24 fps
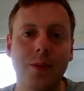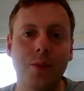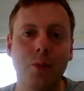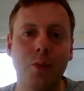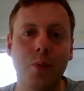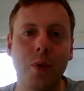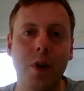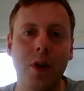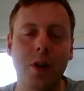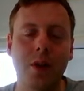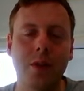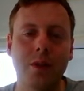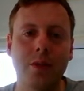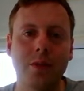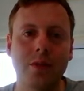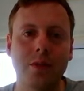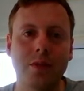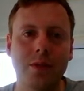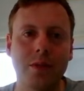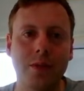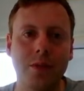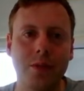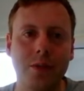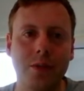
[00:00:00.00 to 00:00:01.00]
while
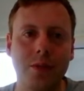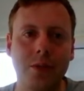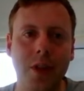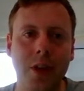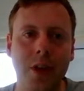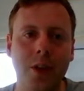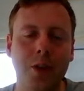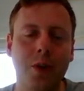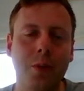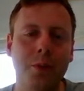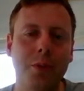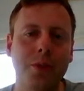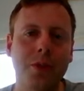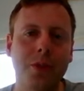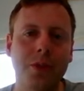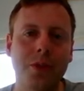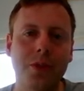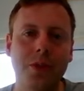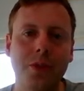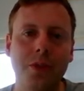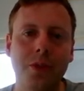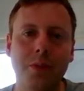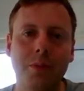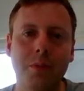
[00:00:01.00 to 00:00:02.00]
their
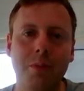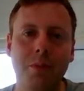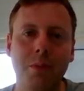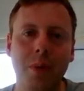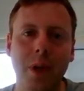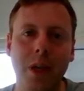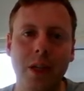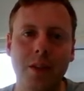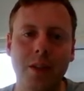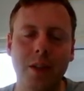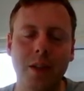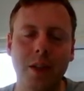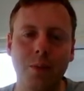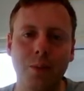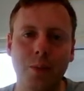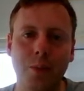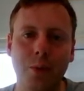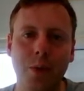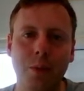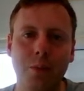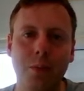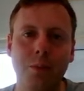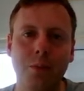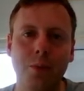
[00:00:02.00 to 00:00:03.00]
compositions back then
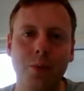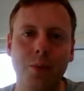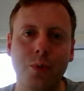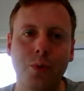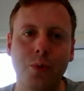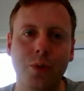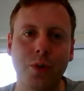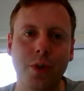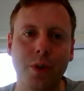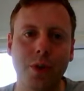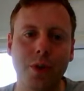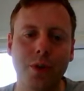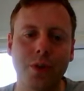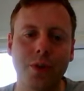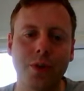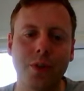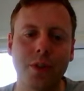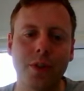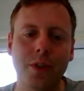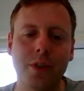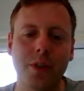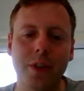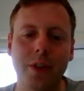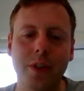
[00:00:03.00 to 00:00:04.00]
were a bit more organised
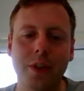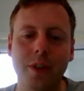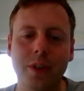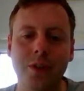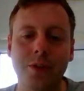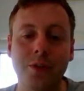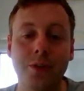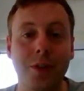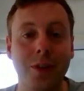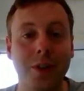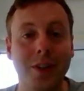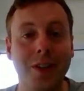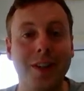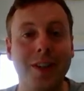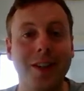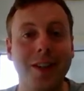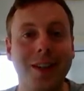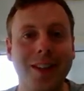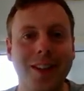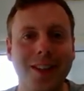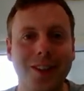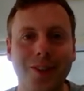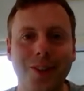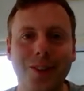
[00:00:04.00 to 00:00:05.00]
and certainly a
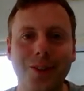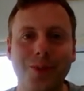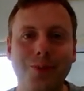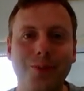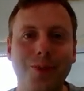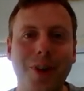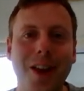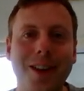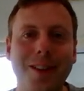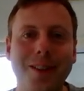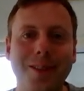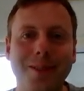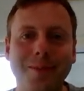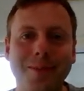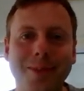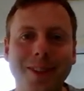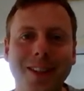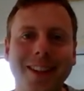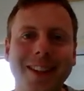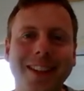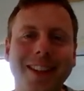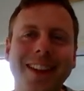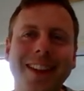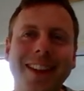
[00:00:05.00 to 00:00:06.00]
lot less random
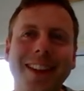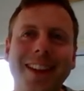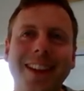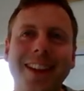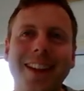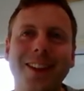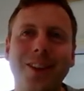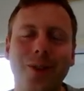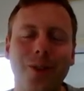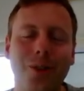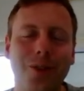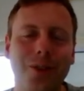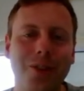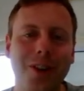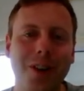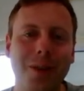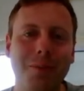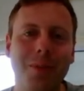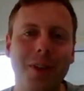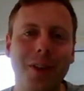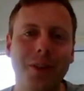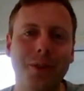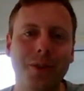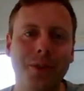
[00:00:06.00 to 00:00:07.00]
than Concrète
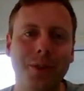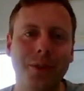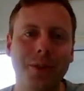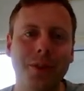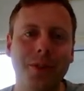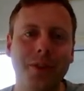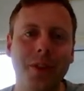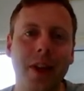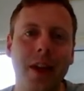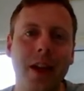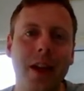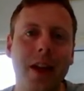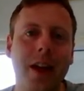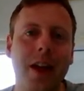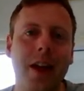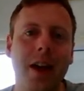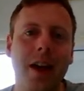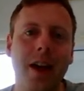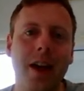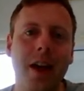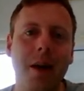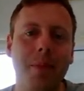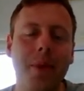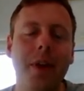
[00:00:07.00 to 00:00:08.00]
Mixer is,
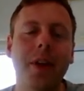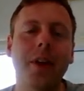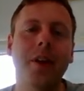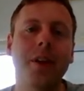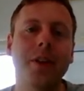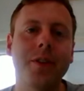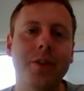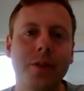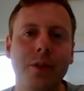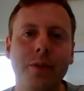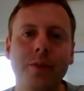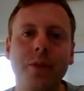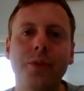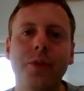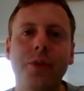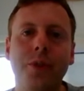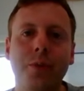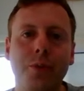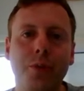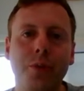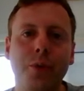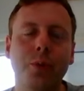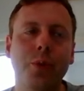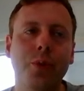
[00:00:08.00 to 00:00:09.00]
that idea of using
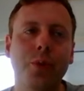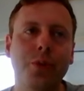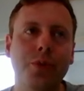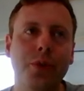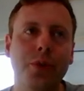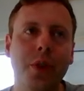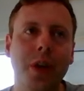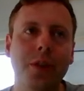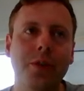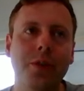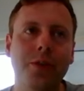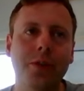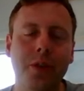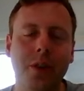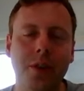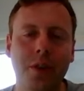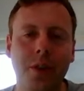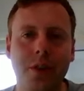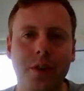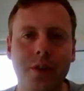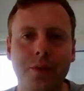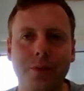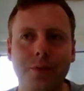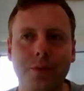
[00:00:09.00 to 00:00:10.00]
real world sounds to
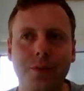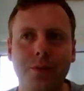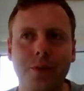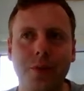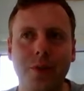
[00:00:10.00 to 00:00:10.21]
kind of